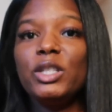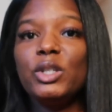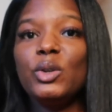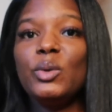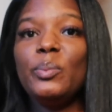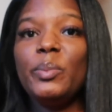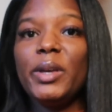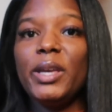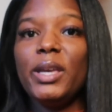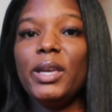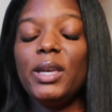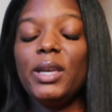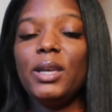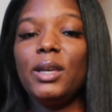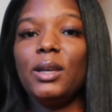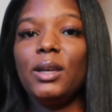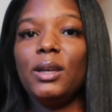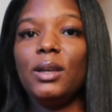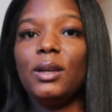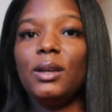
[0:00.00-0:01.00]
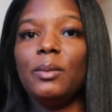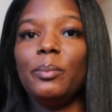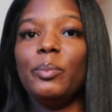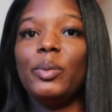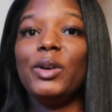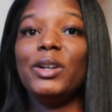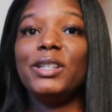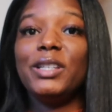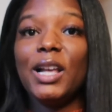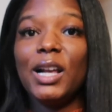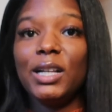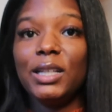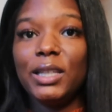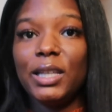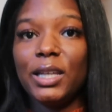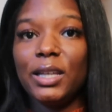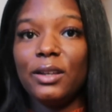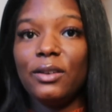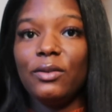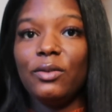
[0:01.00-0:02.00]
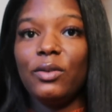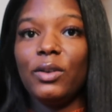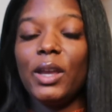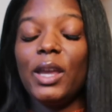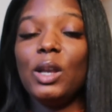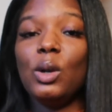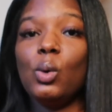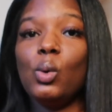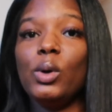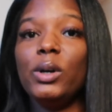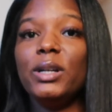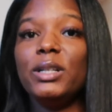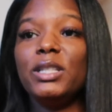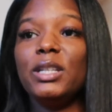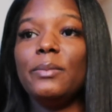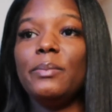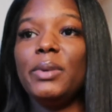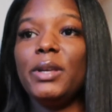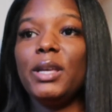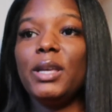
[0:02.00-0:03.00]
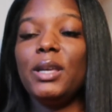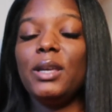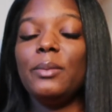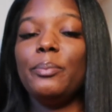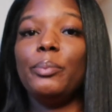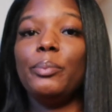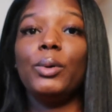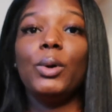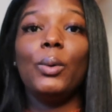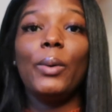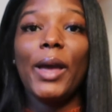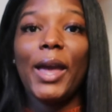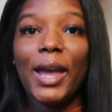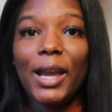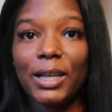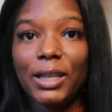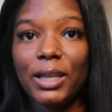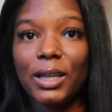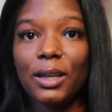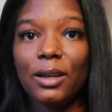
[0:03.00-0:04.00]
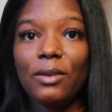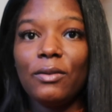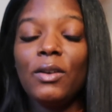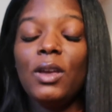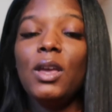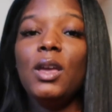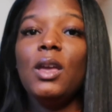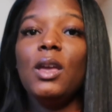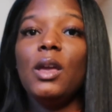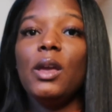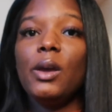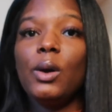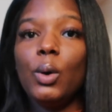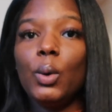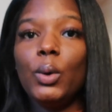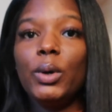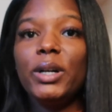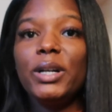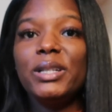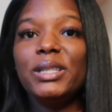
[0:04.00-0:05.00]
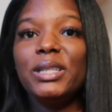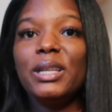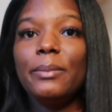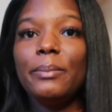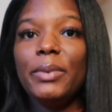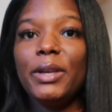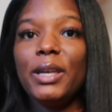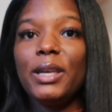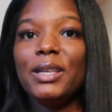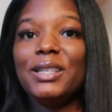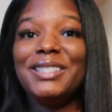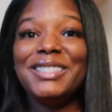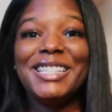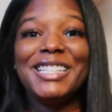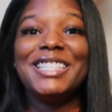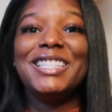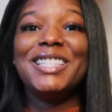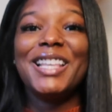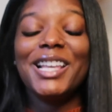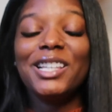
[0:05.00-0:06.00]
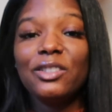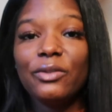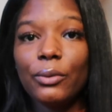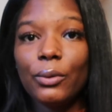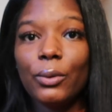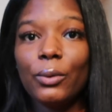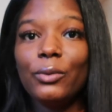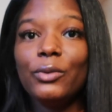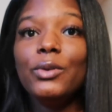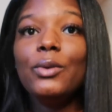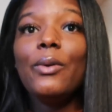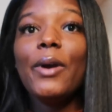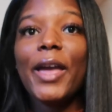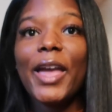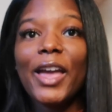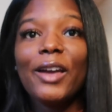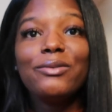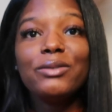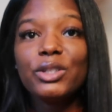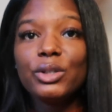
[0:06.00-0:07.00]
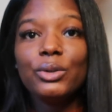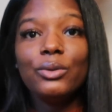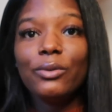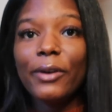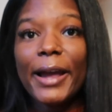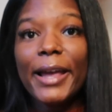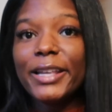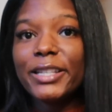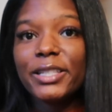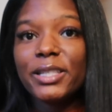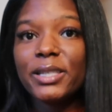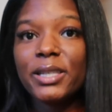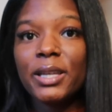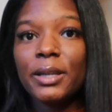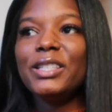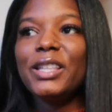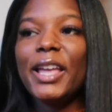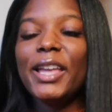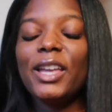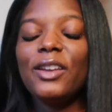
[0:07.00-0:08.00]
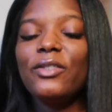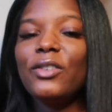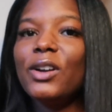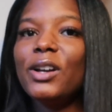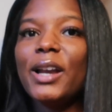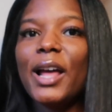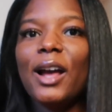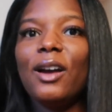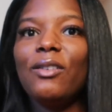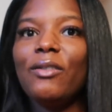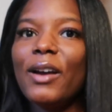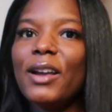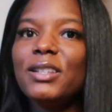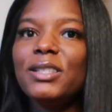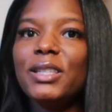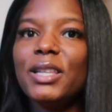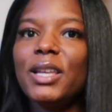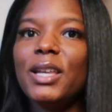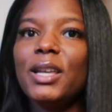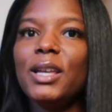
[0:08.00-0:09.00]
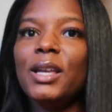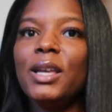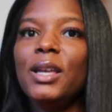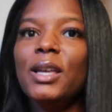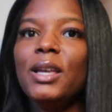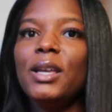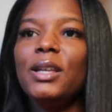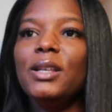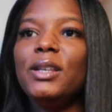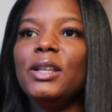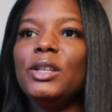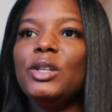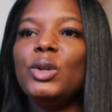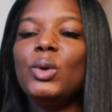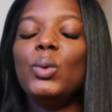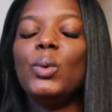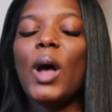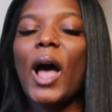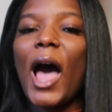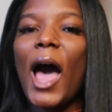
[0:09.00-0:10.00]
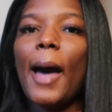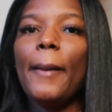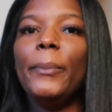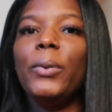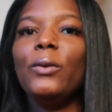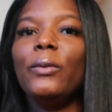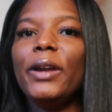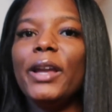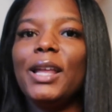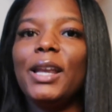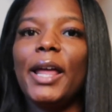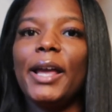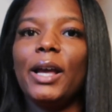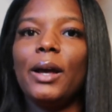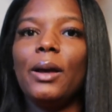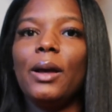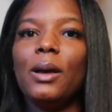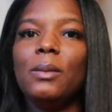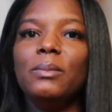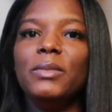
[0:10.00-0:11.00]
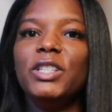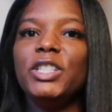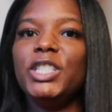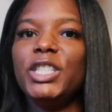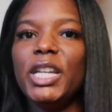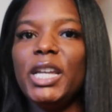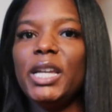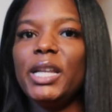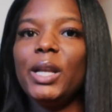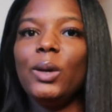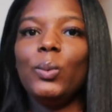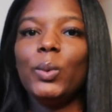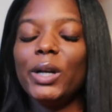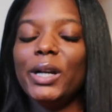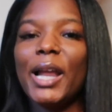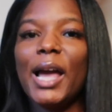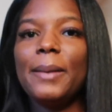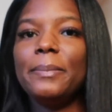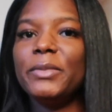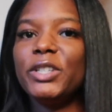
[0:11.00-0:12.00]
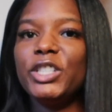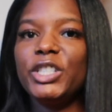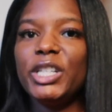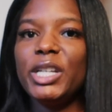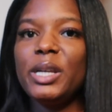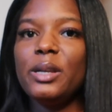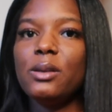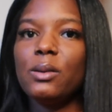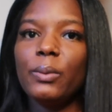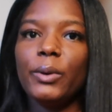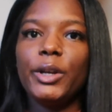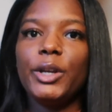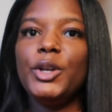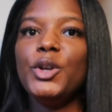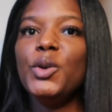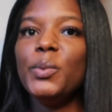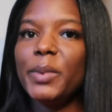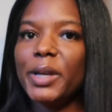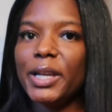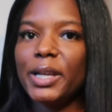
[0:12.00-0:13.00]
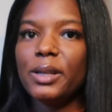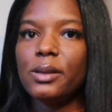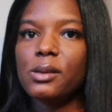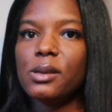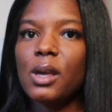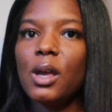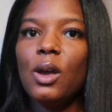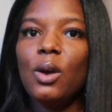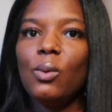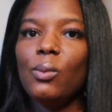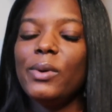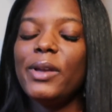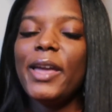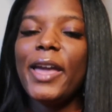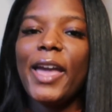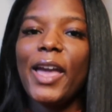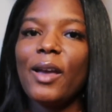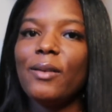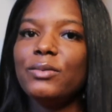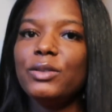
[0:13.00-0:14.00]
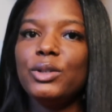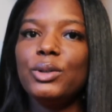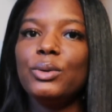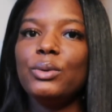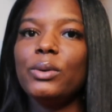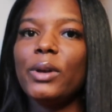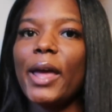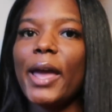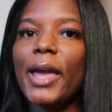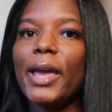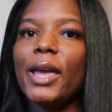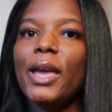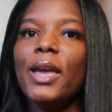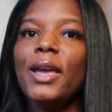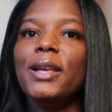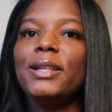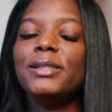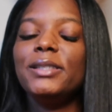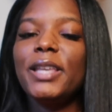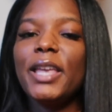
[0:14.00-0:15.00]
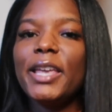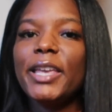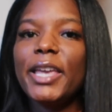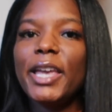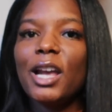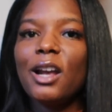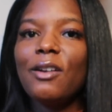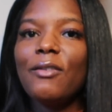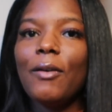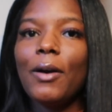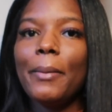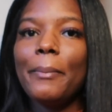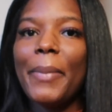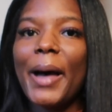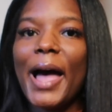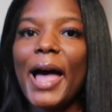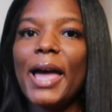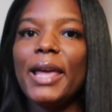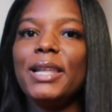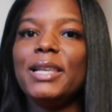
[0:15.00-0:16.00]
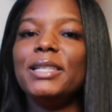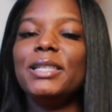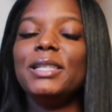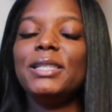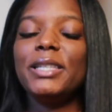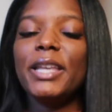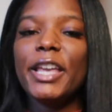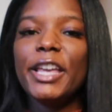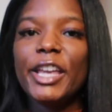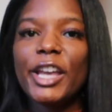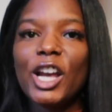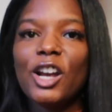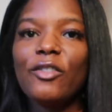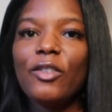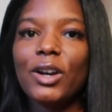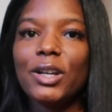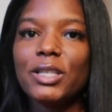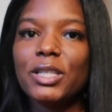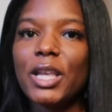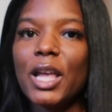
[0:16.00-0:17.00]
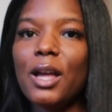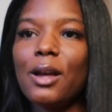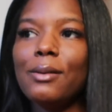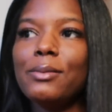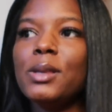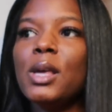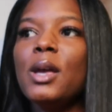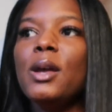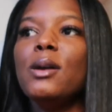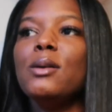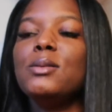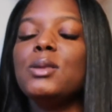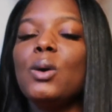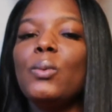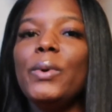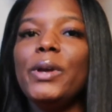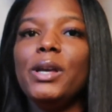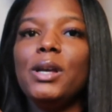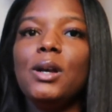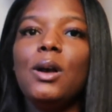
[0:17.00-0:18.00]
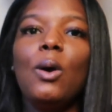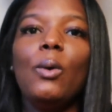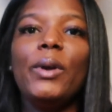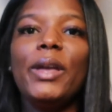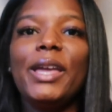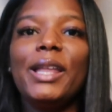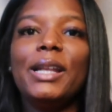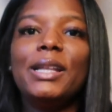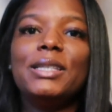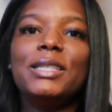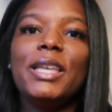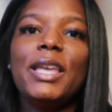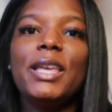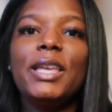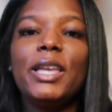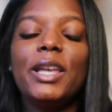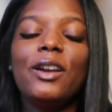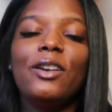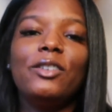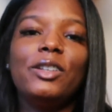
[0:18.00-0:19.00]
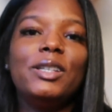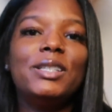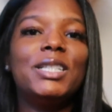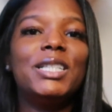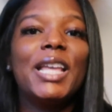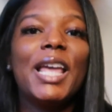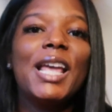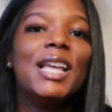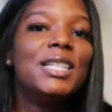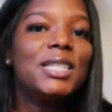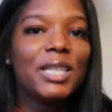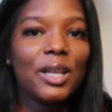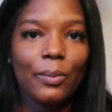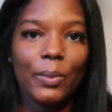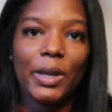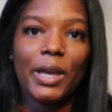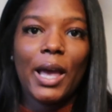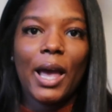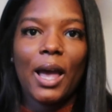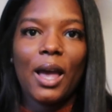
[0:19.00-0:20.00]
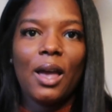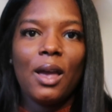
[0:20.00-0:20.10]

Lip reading: to be productive, in order to be proactive, in order to be successful, you have to rest. It's like if you're not resting, then you're operating like a machine, and we're not machines, we're humans. We have to like take care of our bodies and take care of ourselves so we can go ahead and take care of these tasks that we got.